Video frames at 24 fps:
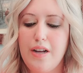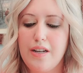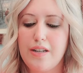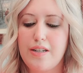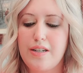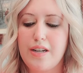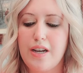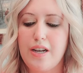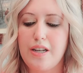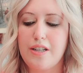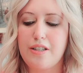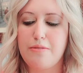
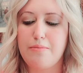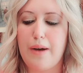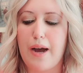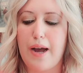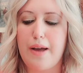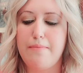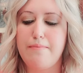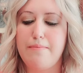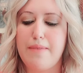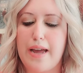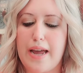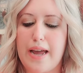does
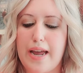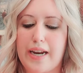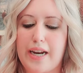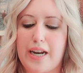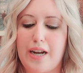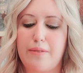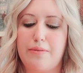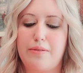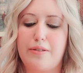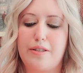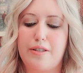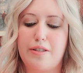my
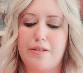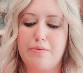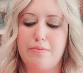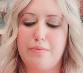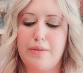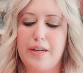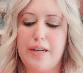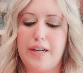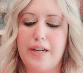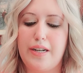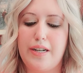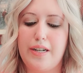makeup
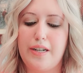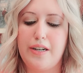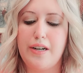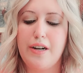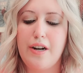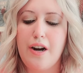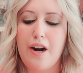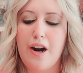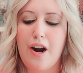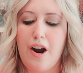smear?